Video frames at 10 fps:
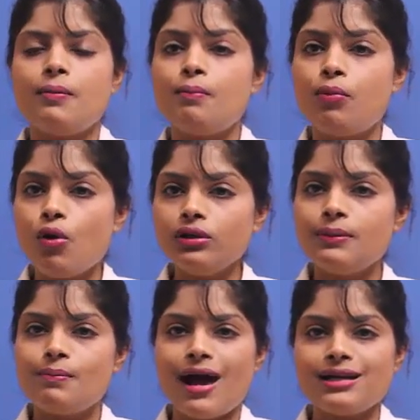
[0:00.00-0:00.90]

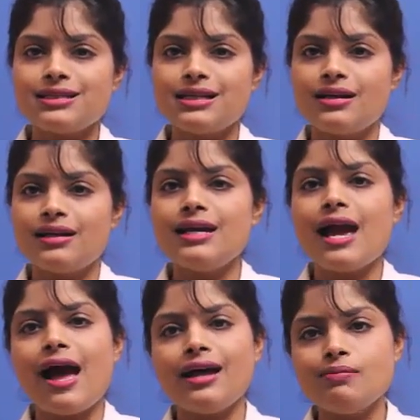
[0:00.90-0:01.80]
both maxillary
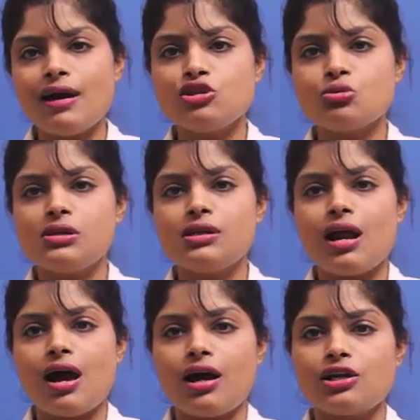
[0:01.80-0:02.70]
and mandibular
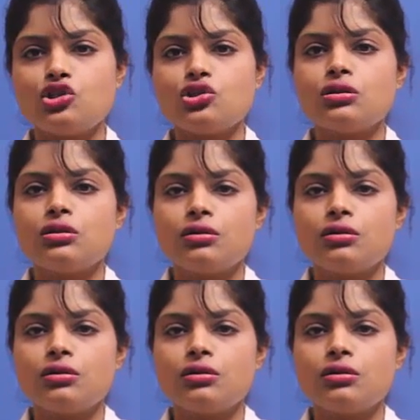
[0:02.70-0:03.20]
arch.